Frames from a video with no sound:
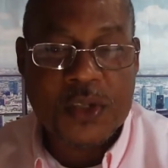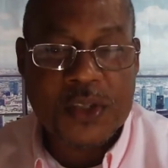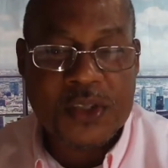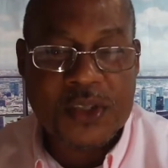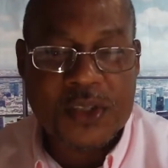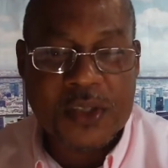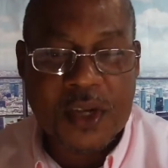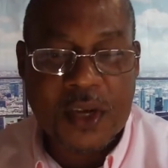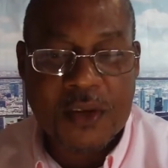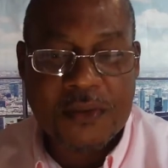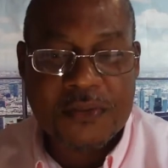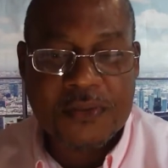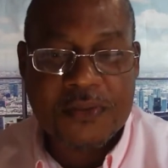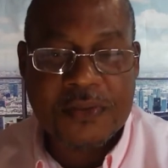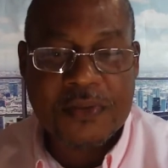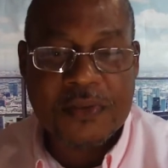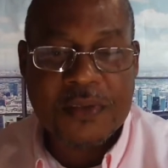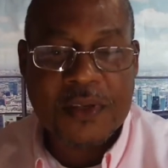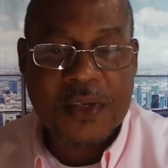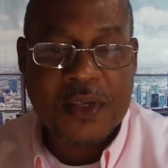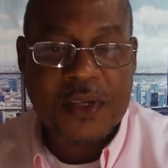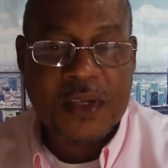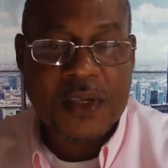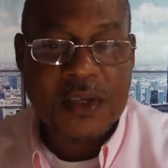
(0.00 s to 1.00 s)
stuff
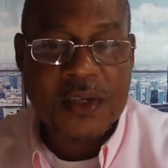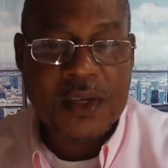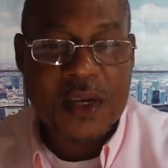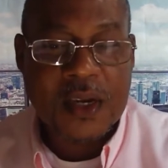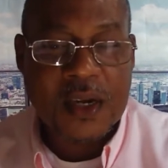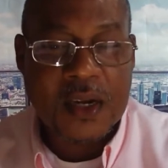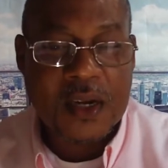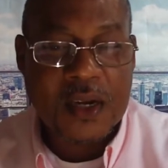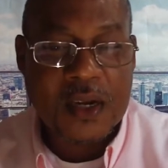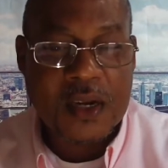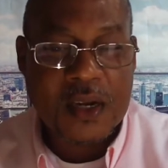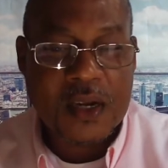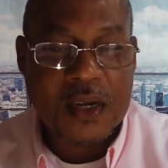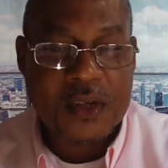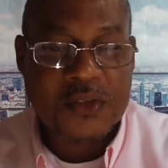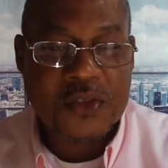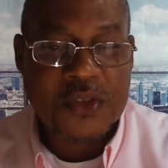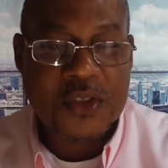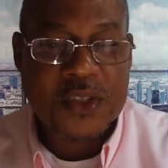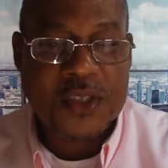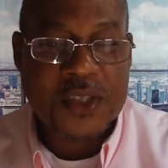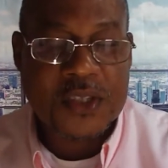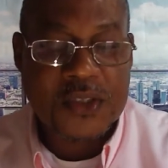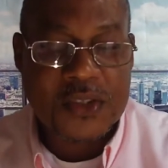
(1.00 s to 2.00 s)
uh,
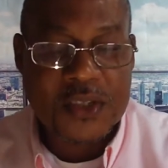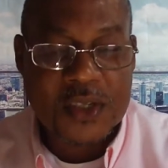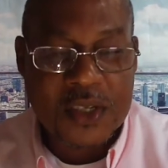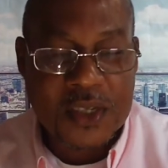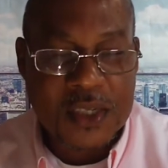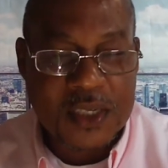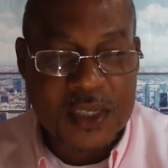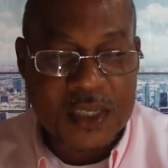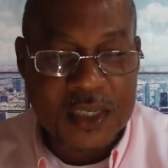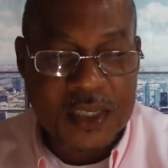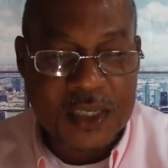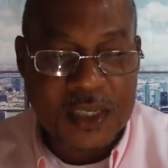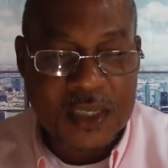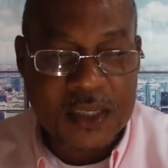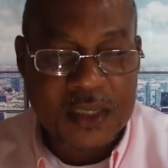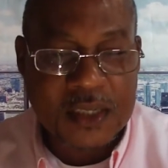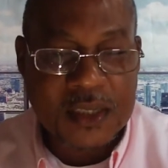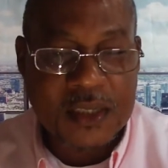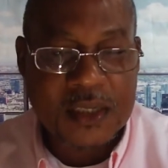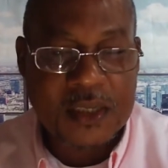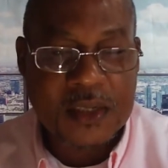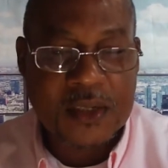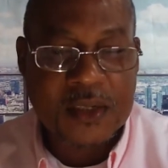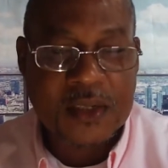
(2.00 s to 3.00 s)
traditionally,
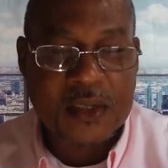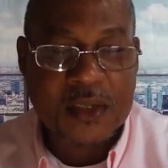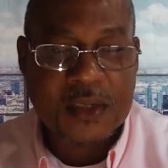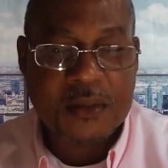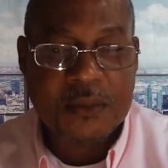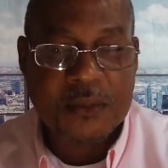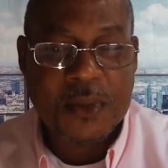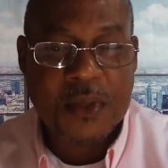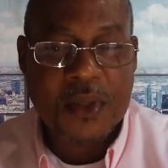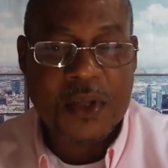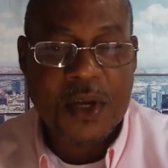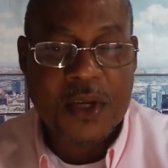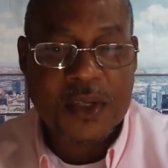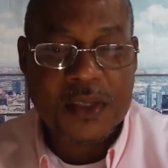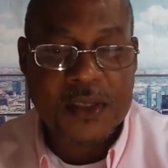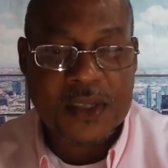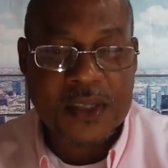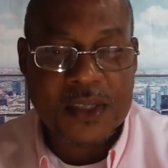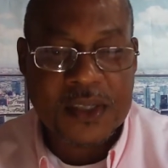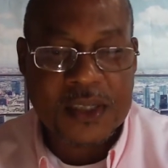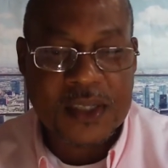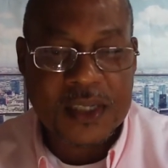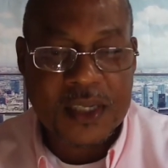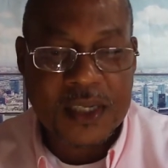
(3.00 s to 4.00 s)

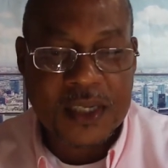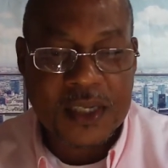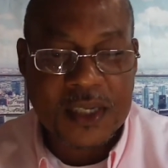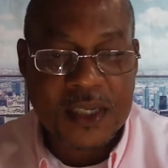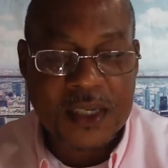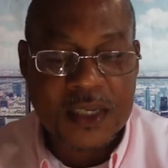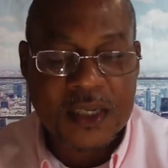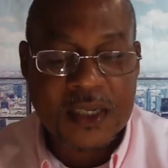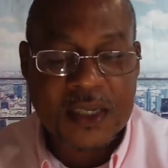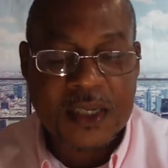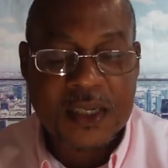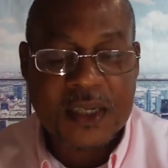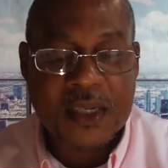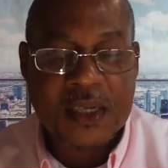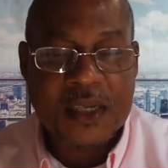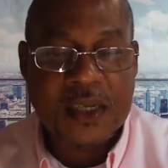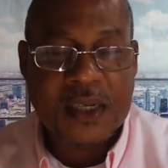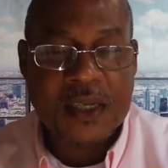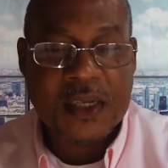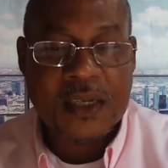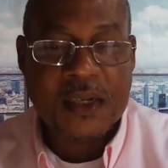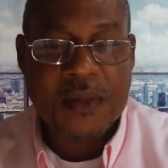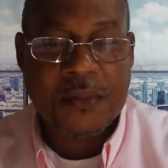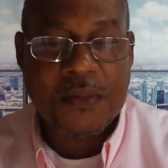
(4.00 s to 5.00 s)
monotonously,
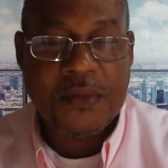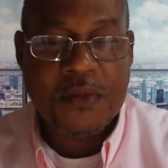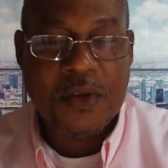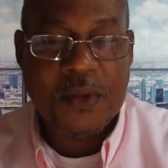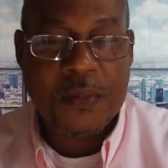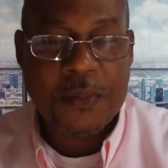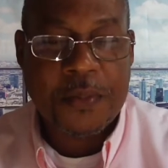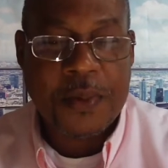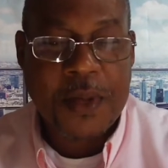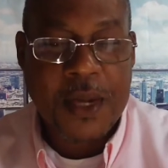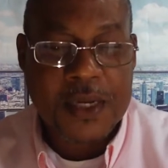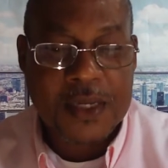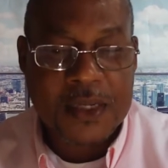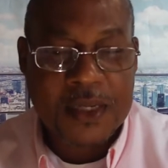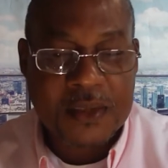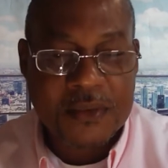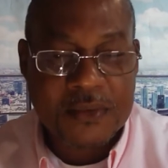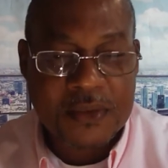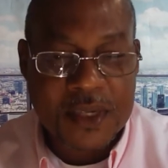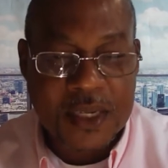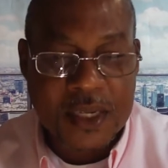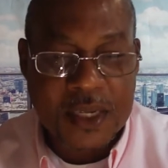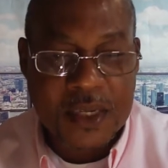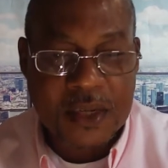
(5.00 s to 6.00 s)

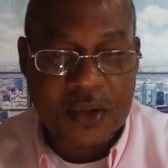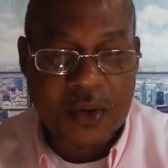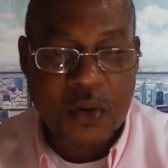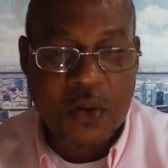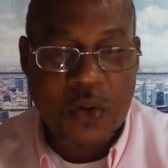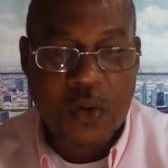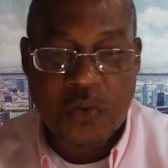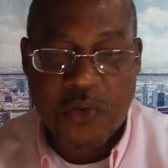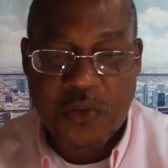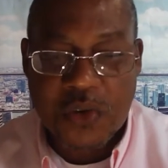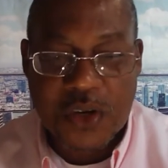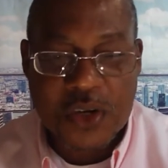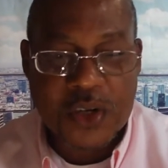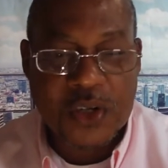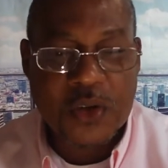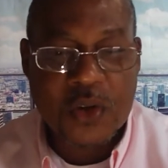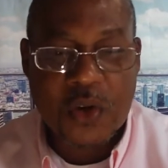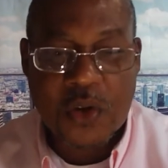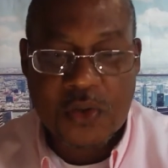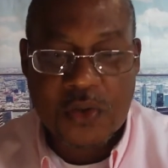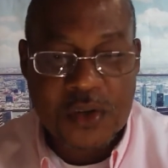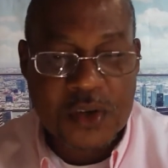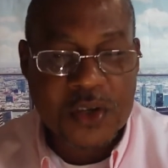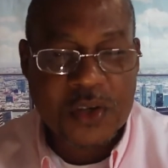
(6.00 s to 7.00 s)
repetitively, over and
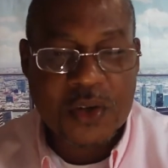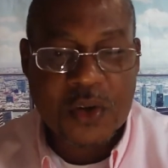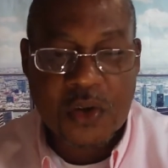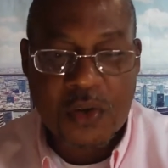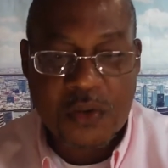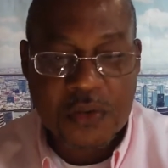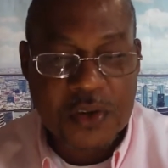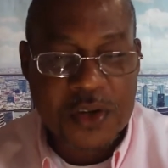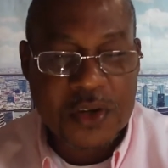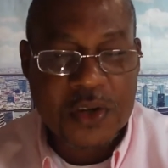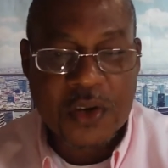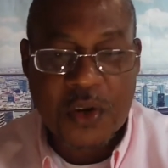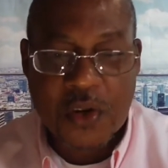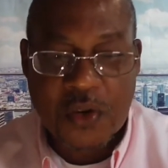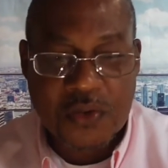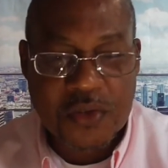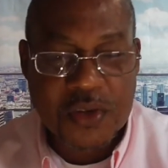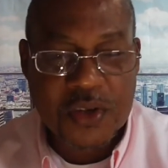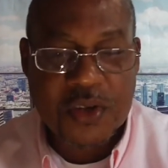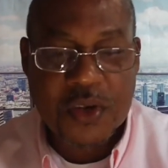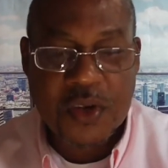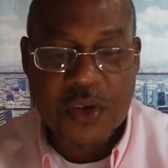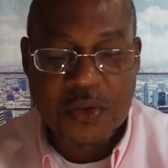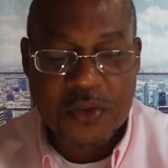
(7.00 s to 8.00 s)
over and over and
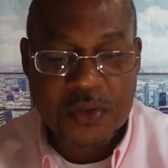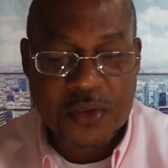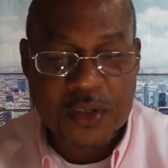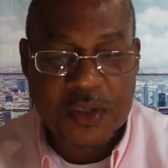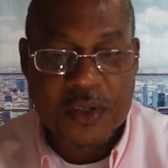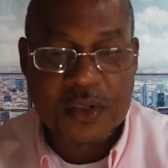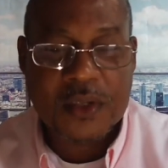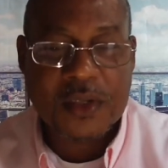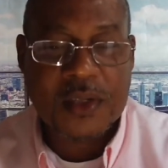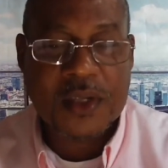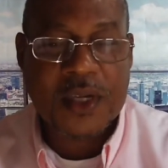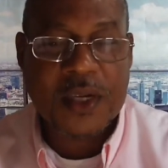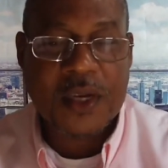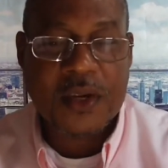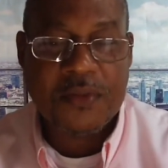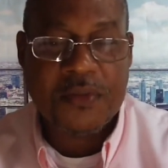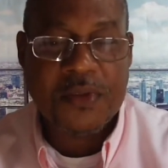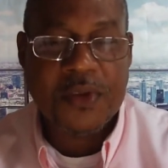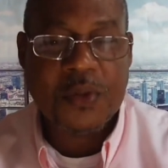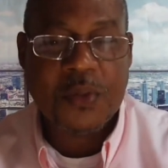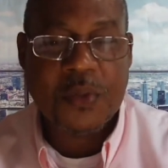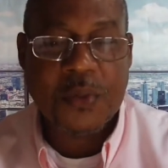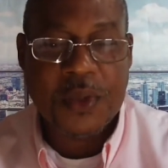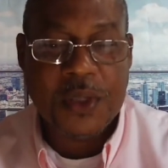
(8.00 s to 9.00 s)
over and over,
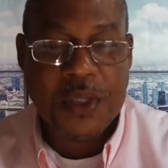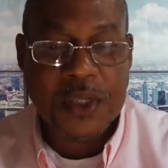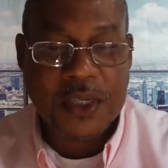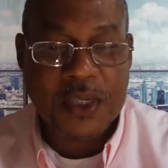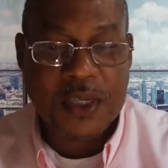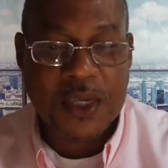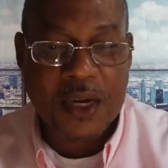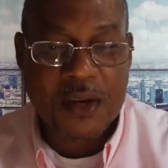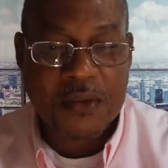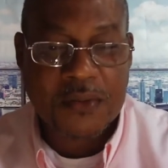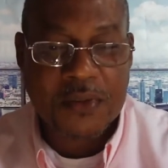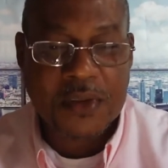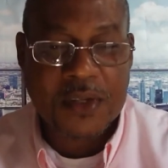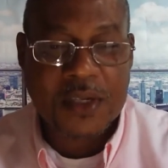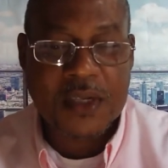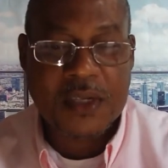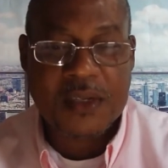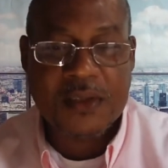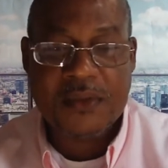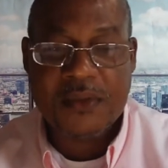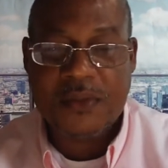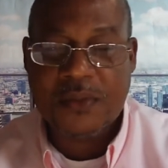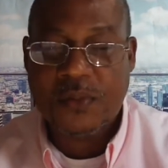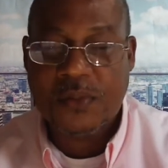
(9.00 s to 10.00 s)
every week, every
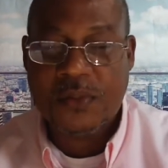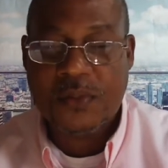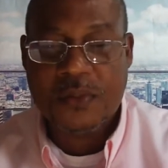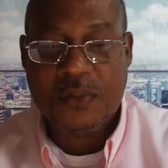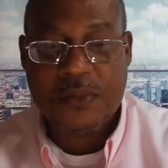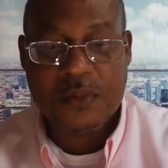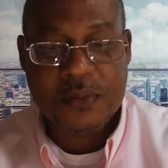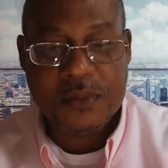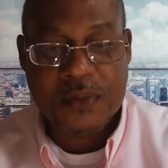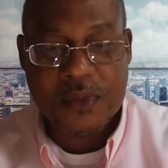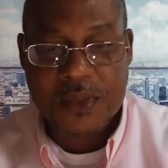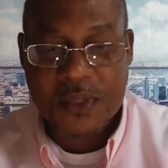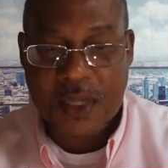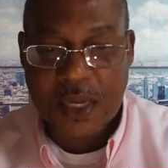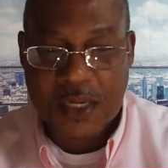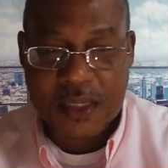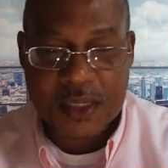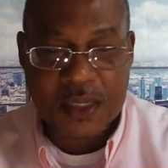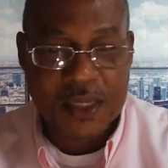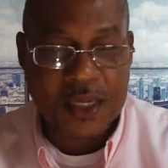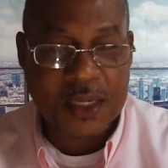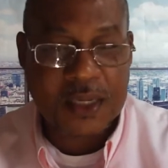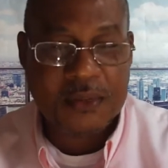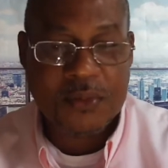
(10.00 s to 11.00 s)

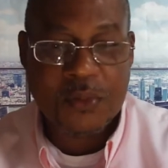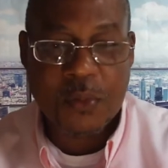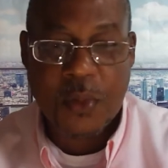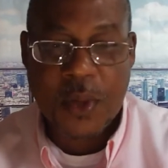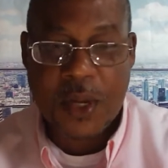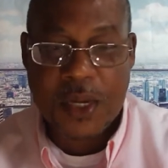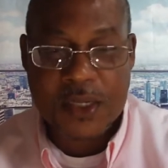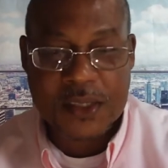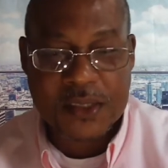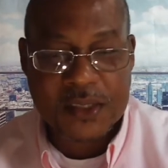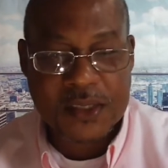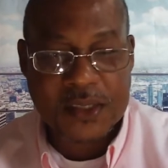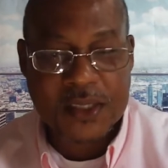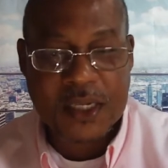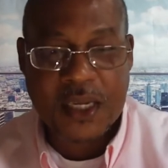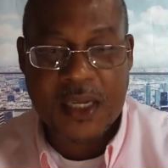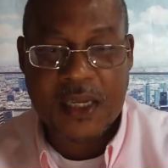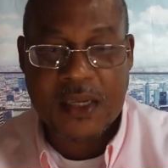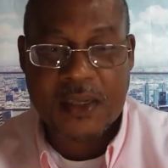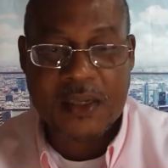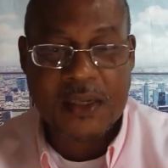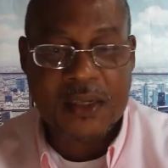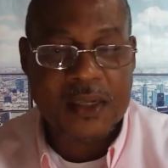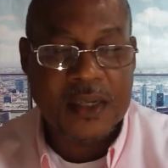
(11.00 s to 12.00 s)
Sunday,
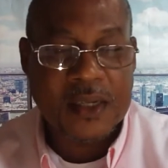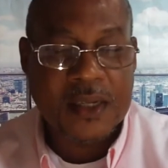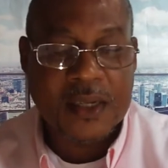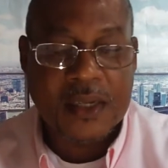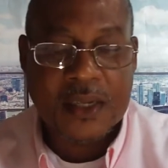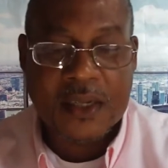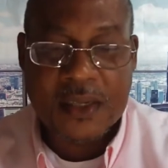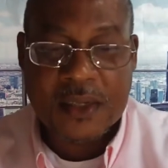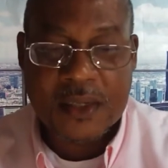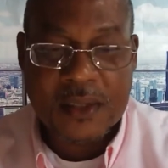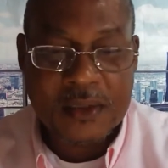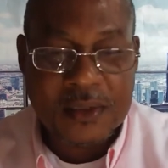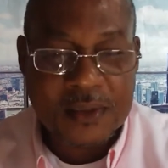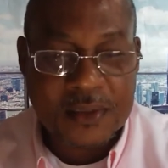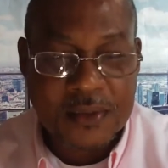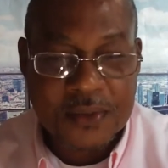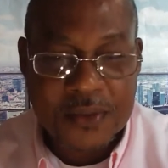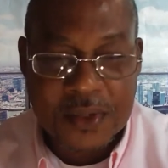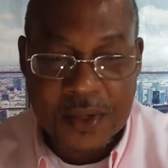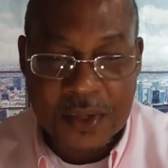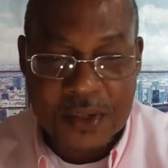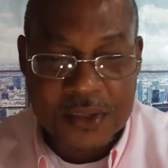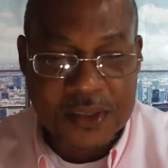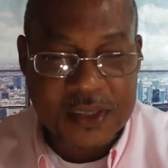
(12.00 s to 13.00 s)
Wednesday,
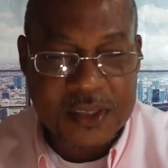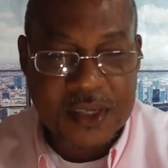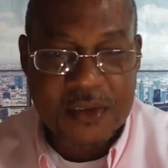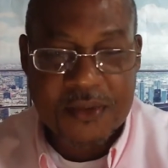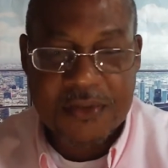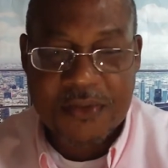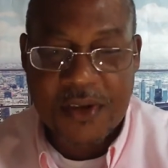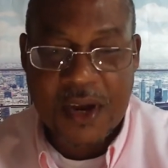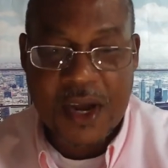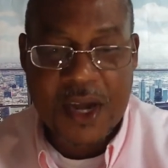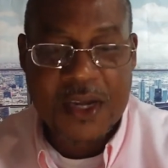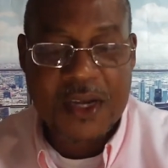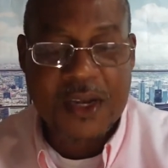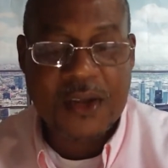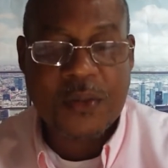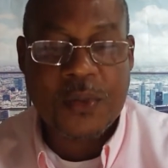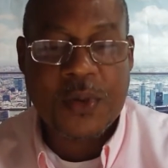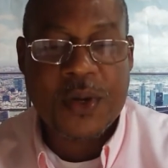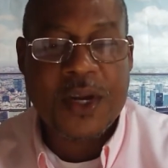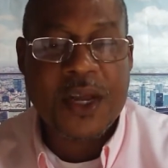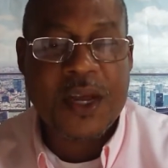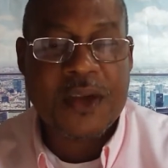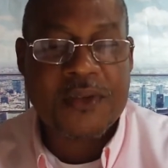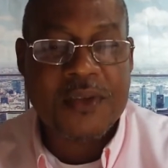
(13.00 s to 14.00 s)
Thursday, Friday,
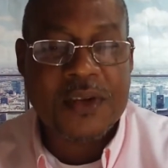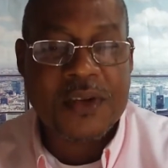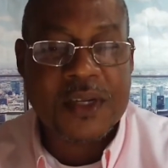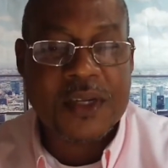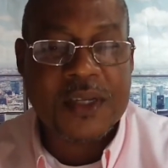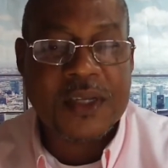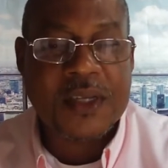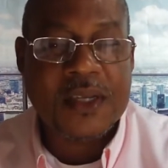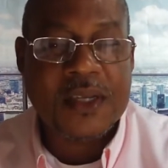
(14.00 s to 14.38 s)
whatever.